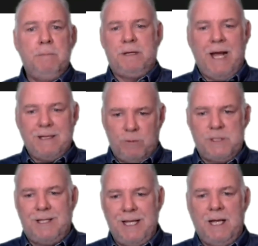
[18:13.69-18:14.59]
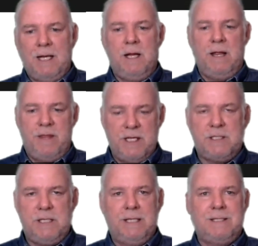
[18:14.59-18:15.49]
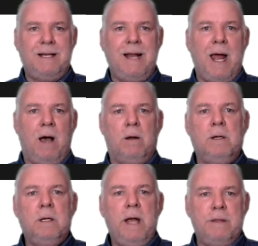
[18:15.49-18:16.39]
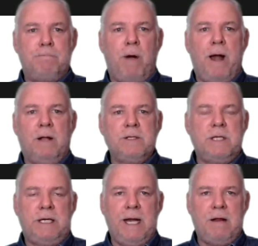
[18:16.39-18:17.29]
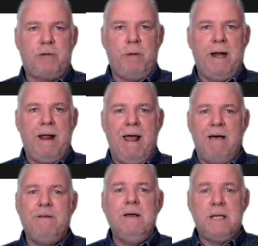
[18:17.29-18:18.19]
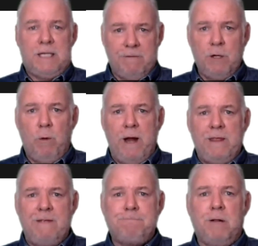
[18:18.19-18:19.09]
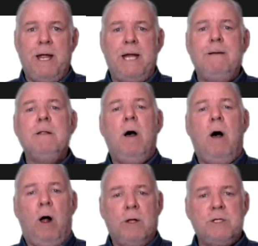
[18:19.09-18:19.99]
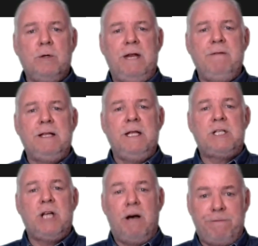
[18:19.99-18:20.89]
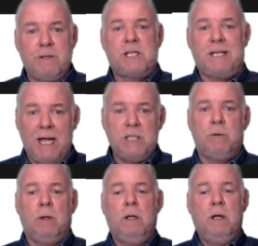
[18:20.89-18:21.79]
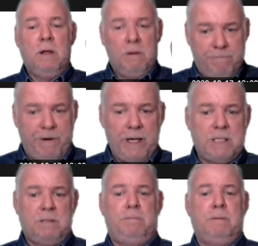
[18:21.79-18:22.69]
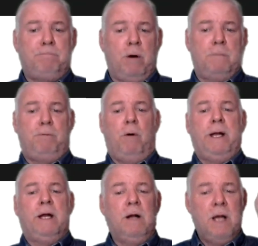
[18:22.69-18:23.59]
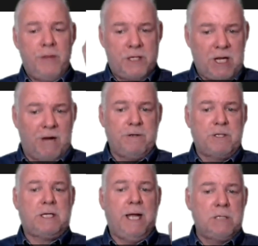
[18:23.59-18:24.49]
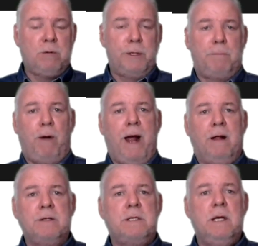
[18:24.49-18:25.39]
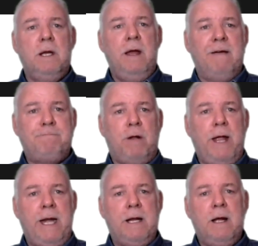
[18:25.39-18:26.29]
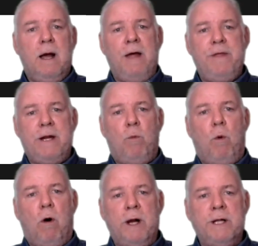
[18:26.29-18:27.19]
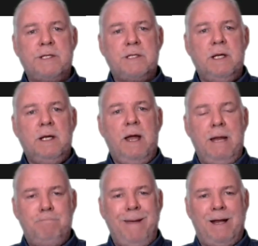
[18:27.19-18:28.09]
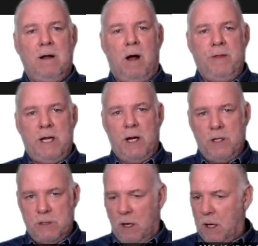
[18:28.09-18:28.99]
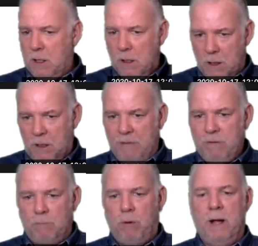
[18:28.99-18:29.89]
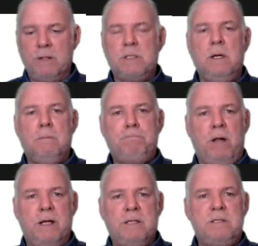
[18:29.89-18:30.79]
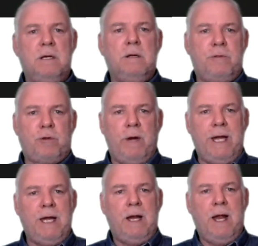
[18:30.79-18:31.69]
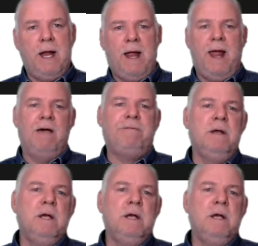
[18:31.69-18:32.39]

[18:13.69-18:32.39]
But that was then, and this is now. And the Browns getting 3.5, given the way they've played, also giving the tougher schedule, very important point here, the tougher schedule the Browns have played, I think warrants a bet on the underdog Cleveland Browns plus 3.5.